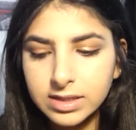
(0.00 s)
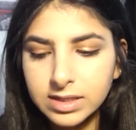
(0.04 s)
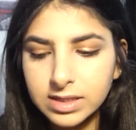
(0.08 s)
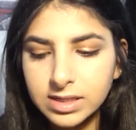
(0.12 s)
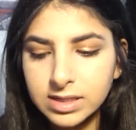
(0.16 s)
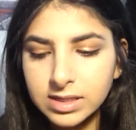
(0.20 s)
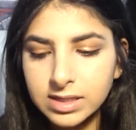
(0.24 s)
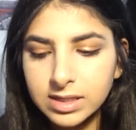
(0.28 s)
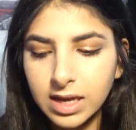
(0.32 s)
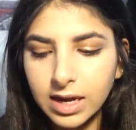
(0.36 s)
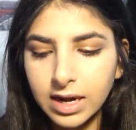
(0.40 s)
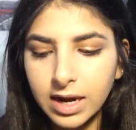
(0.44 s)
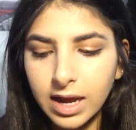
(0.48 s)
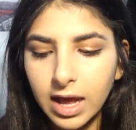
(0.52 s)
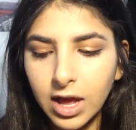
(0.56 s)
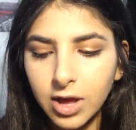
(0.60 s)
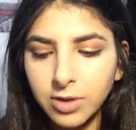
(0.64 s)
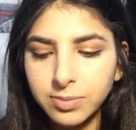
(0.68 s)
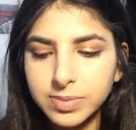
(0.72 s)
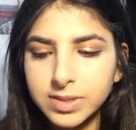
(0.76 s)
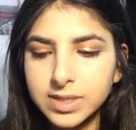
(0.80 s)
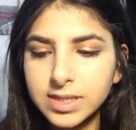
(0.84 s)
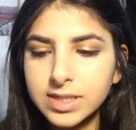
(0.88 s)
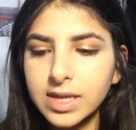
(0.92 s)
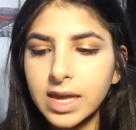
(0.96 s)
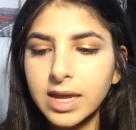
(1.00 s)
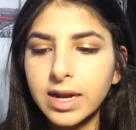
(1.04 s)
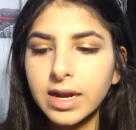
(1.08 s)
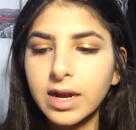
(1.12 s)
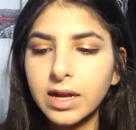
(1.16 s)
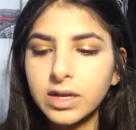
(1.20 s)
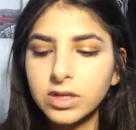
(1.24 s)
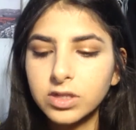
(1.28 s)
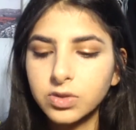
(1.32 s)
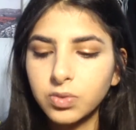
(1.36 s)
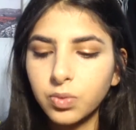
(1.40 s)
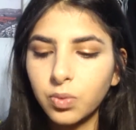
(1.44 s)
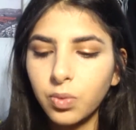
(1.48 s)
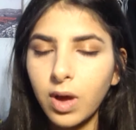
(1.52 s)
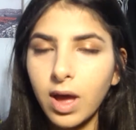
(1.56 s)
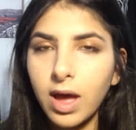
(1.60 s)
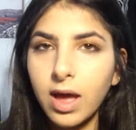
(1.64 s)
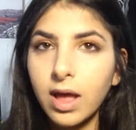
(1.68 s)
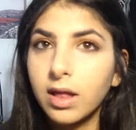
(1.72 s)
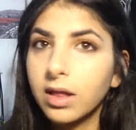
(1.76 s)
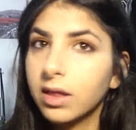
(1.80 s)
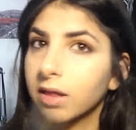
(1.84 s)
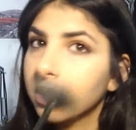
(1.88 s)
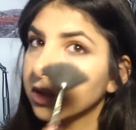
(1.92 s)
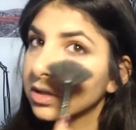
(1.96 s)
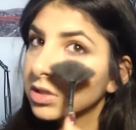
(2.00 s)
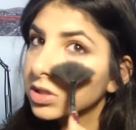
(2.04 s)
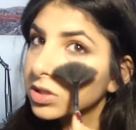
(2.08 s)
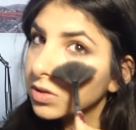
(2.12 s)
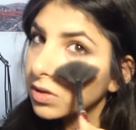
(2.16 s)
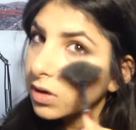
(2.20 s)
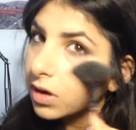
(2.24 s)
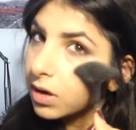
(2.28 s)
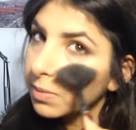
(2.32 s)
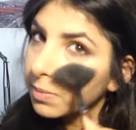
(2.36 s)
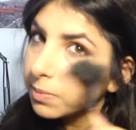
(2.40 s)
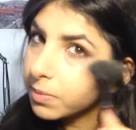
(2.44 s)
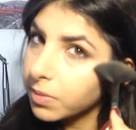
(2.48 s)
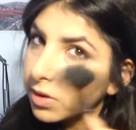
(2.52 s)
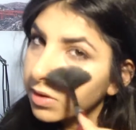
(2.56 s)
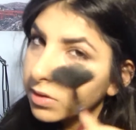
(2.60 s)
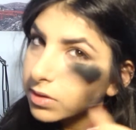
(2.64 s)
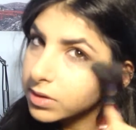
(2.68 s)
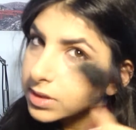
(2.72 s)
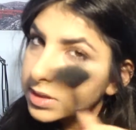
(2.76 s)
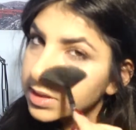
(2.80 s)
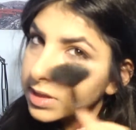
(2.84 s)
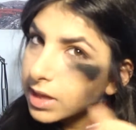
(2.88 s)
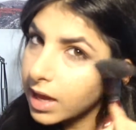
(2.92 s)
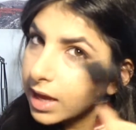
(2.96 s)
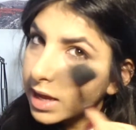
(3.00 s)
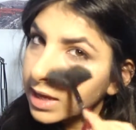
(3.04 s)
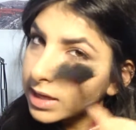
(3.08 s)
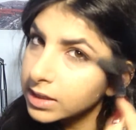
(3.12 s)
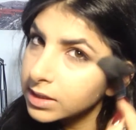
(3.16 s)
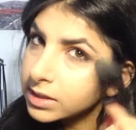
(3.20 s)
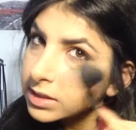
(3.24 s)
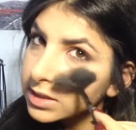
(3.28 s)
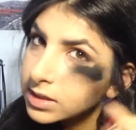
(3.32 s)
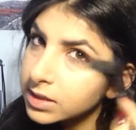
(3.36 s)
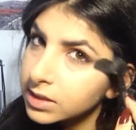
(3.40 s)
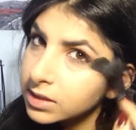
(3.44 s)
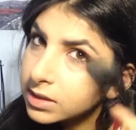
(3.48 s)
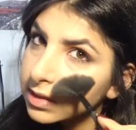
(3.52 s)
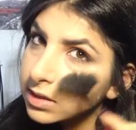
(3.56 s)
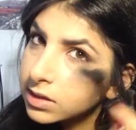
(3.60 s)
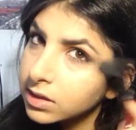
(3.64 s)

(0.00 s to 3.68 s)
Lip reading: This is going to help set it as well. Do it on both sides.